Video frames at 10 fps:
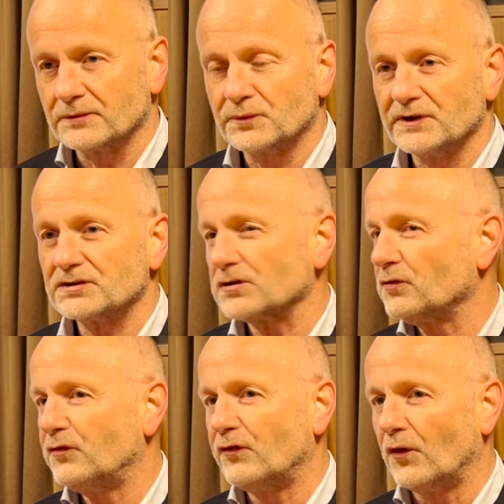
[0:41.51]
of which
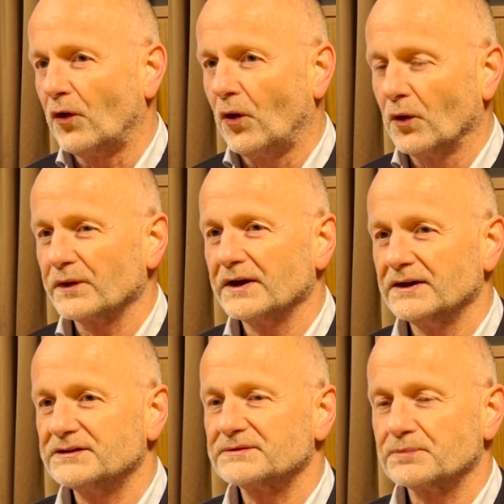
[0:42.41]
four
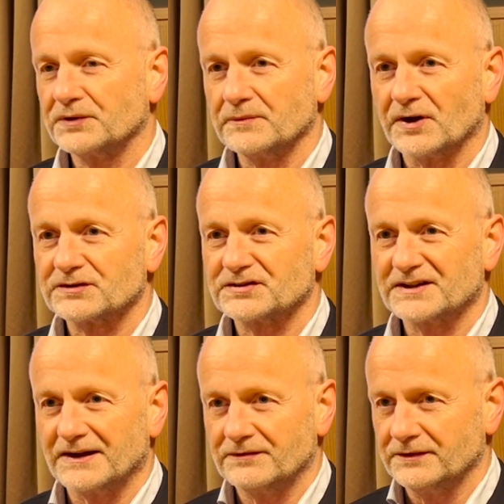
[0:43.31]
is pretty
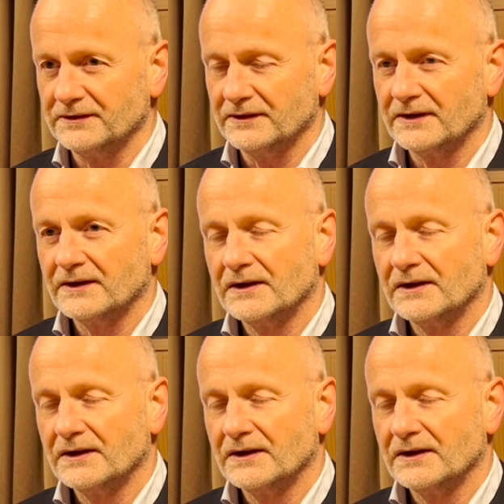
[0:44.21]
much given.